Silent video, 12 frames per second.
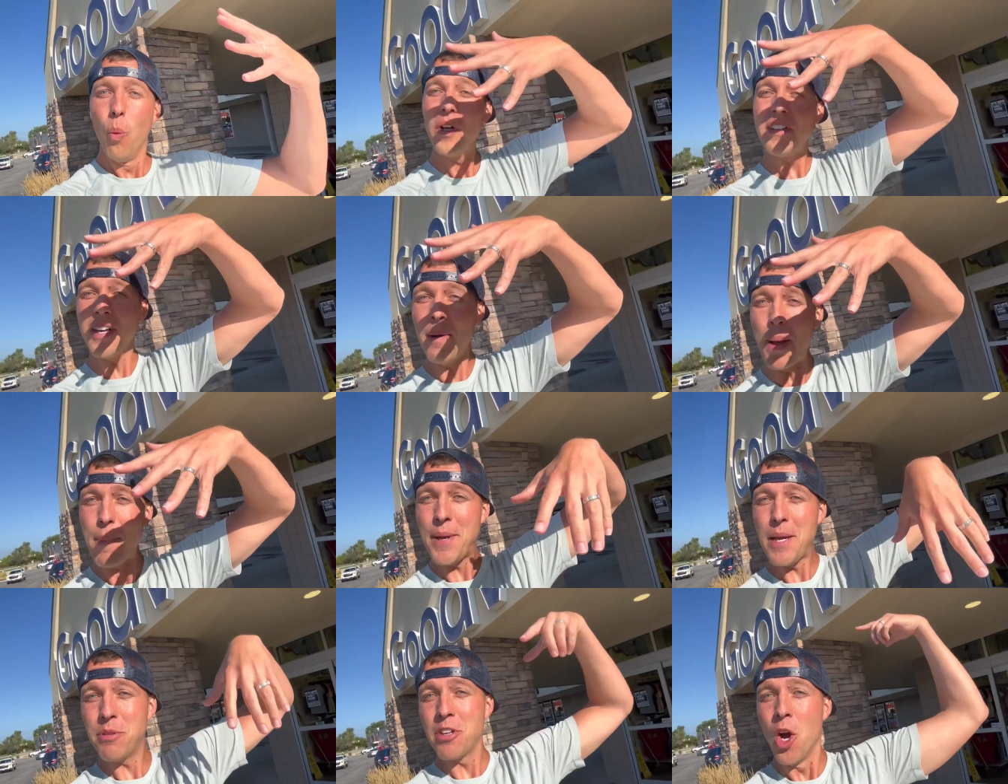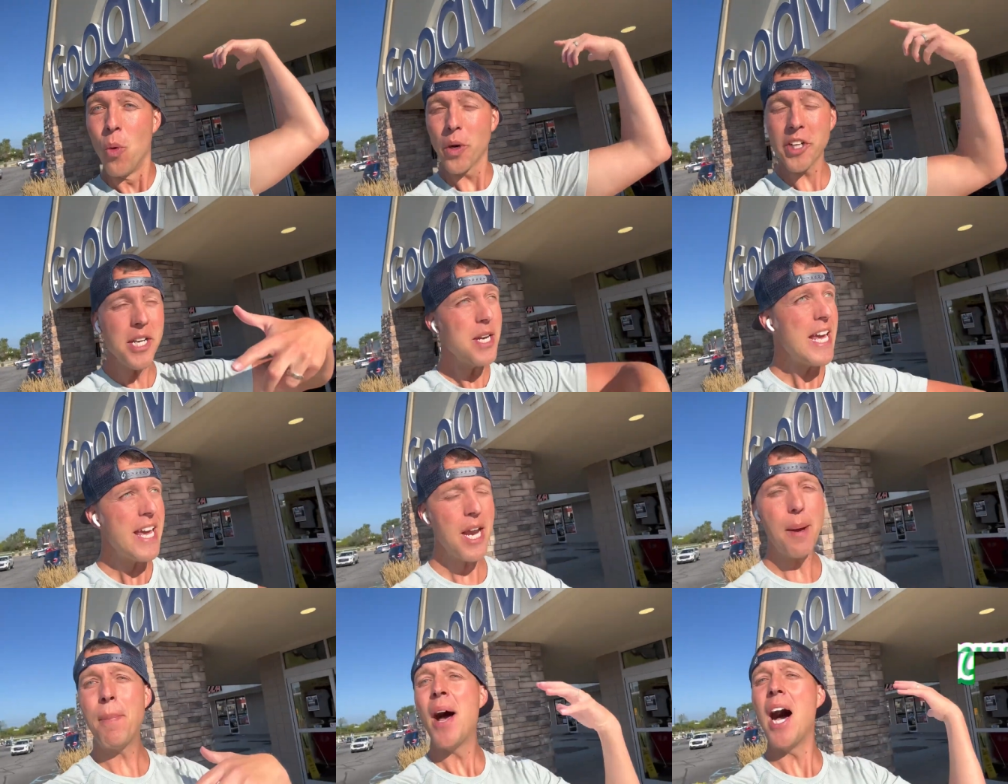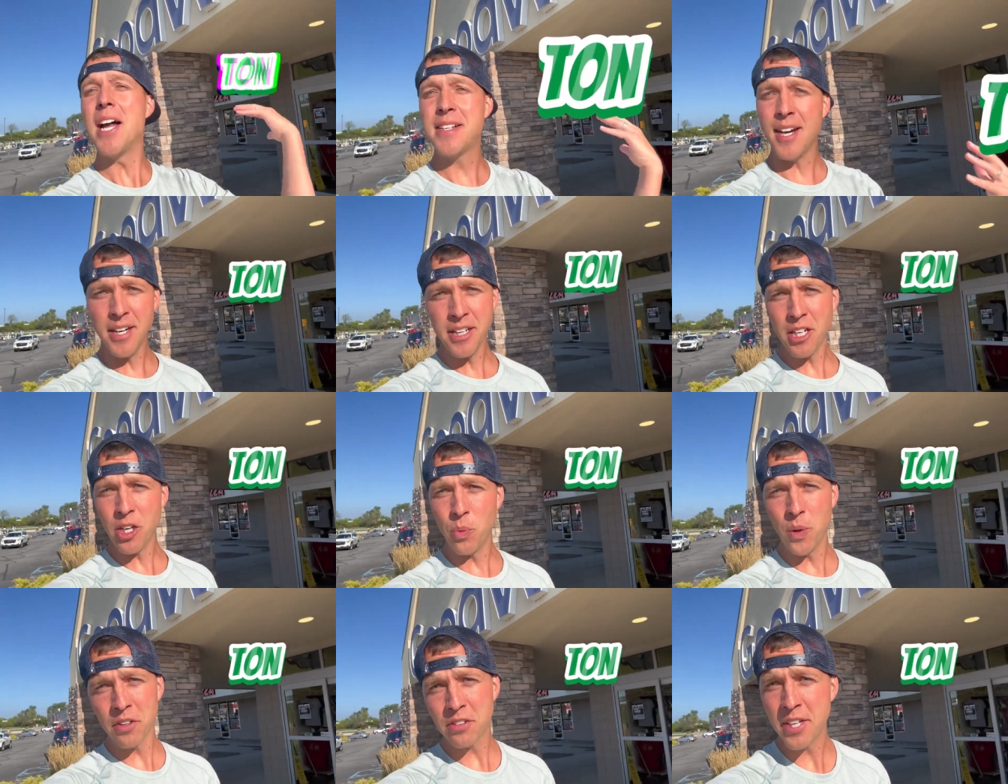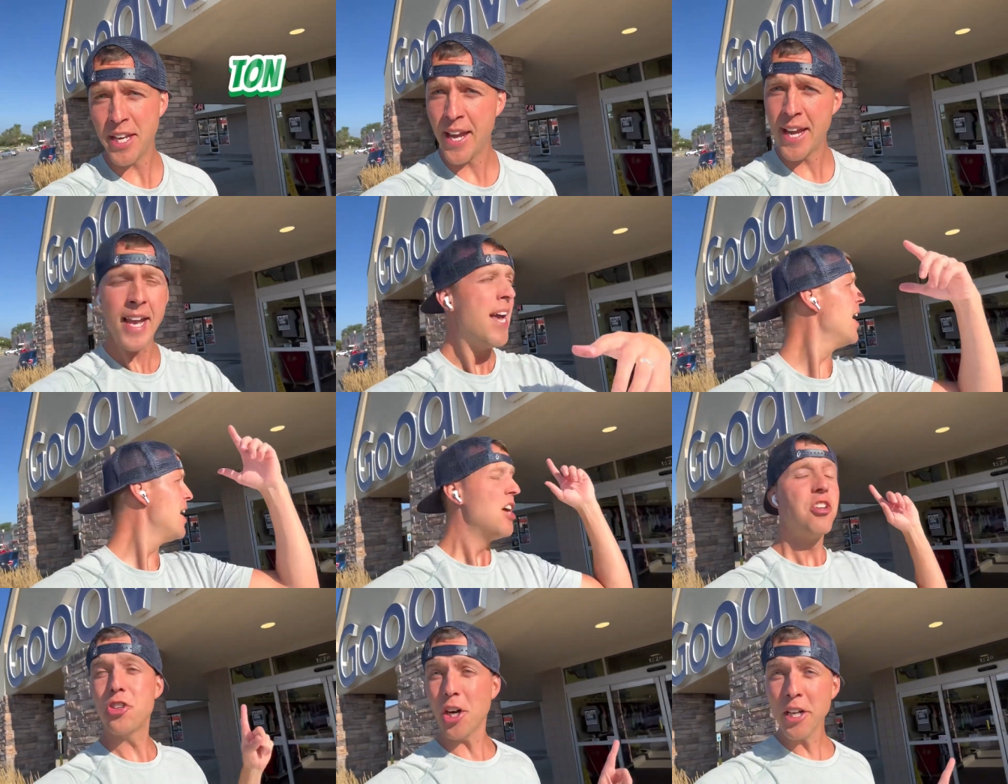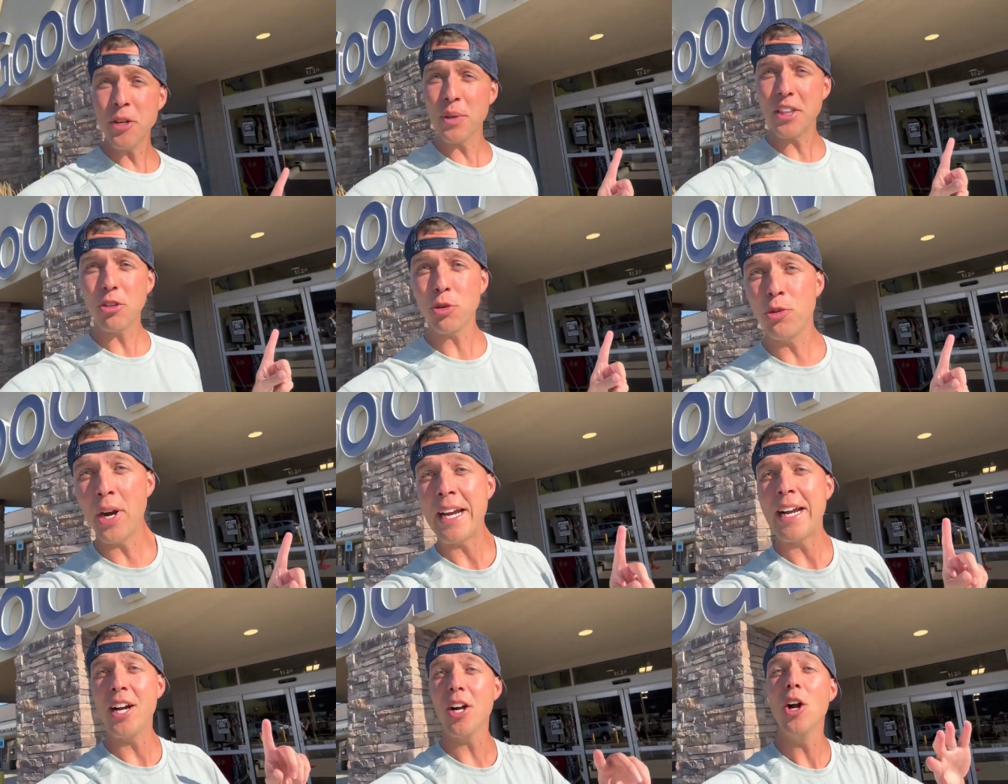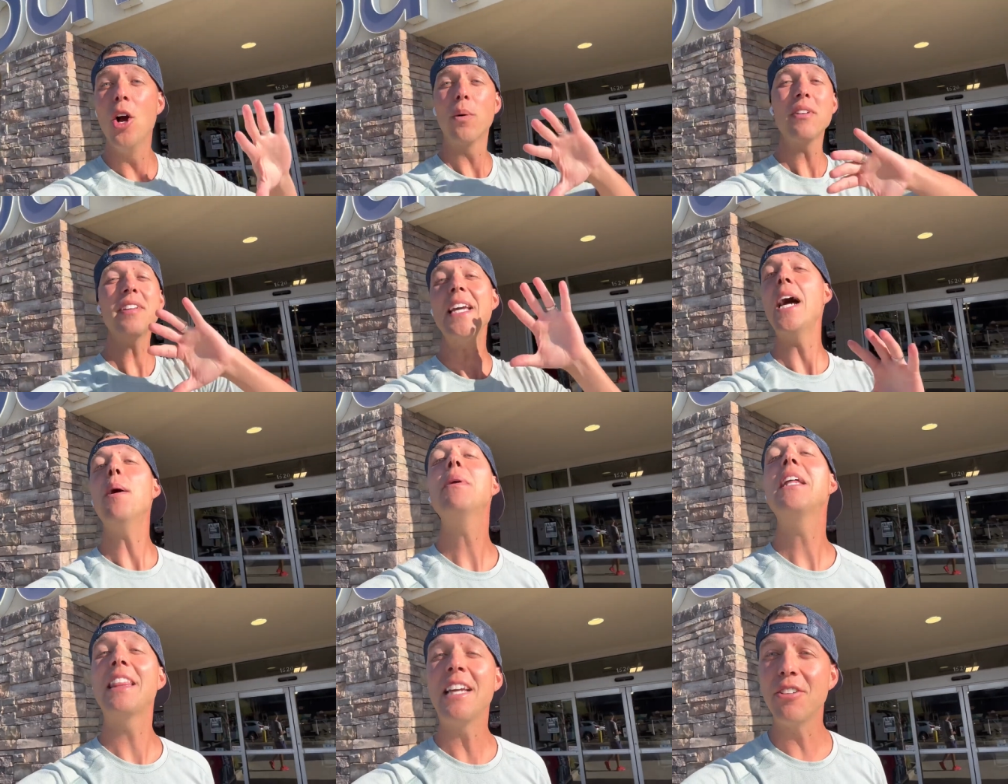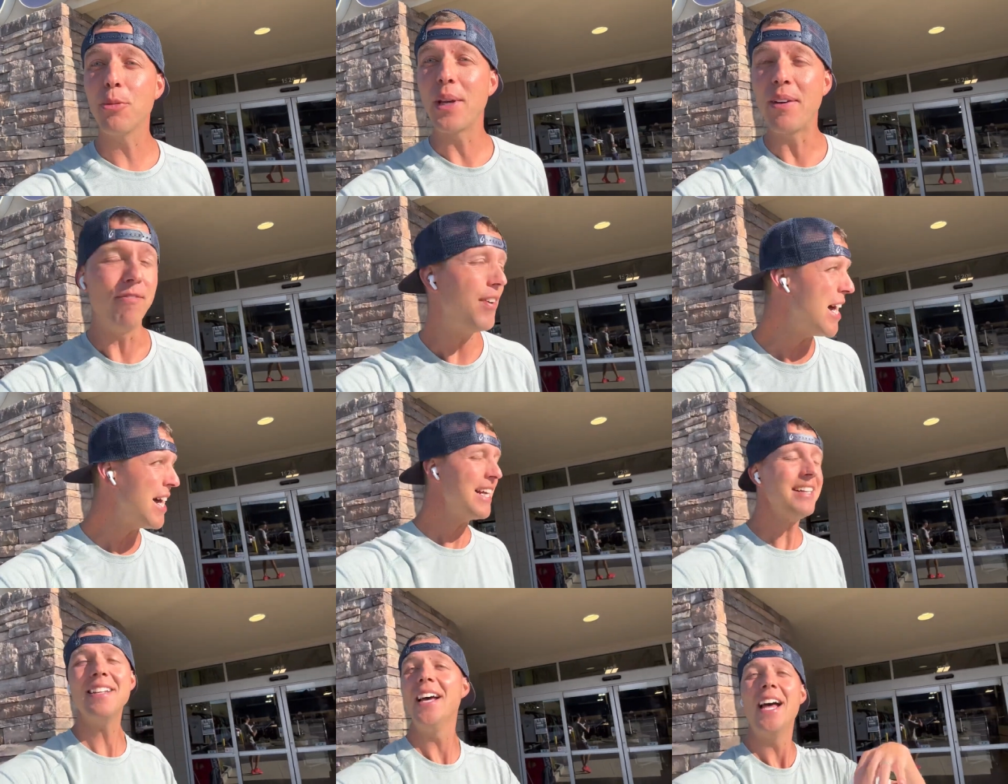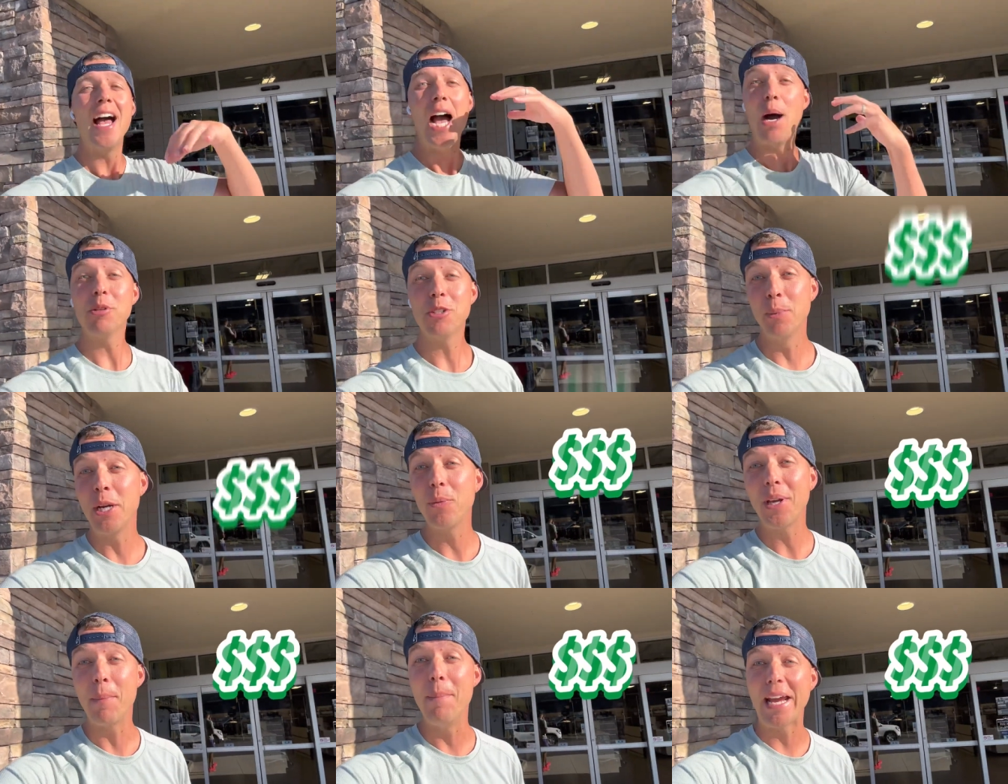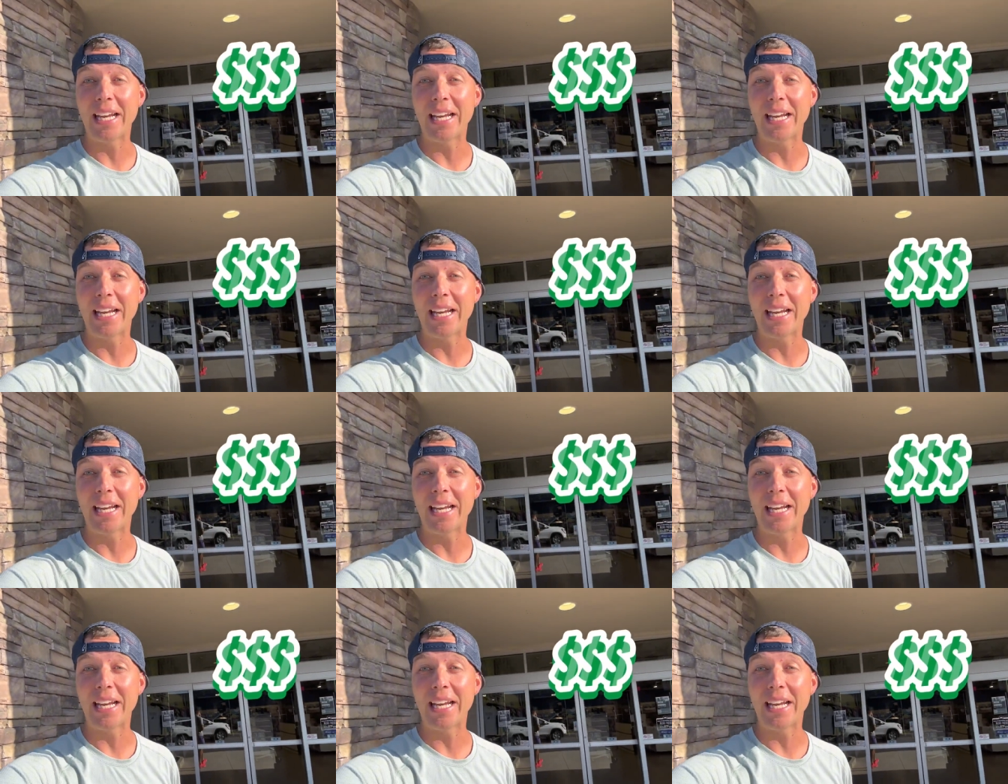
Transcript: What's up, my peeps? We're gonna hit up a ton of Goodwills today, starting with this one right here. We're gonna see how many things we can find, how much money we can make.